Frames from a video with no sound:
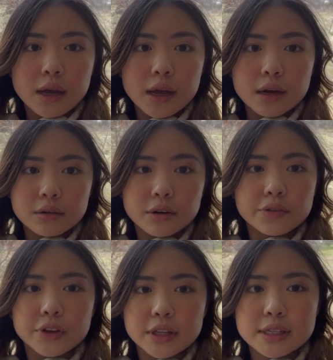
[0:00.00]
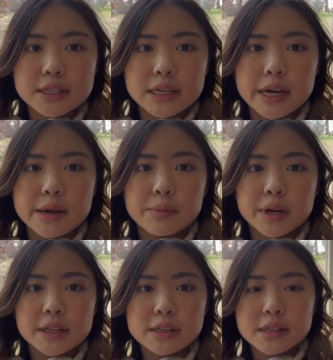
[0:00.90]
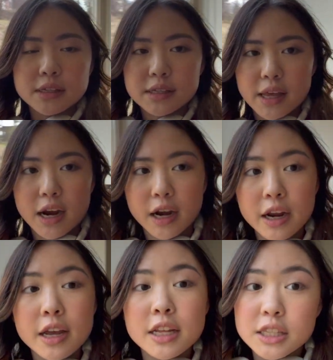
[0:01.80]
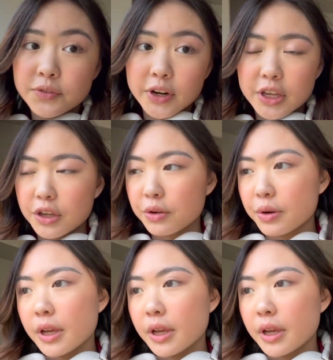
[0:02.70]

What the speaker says: I don't know if you can see it, but it's there. It's very cute.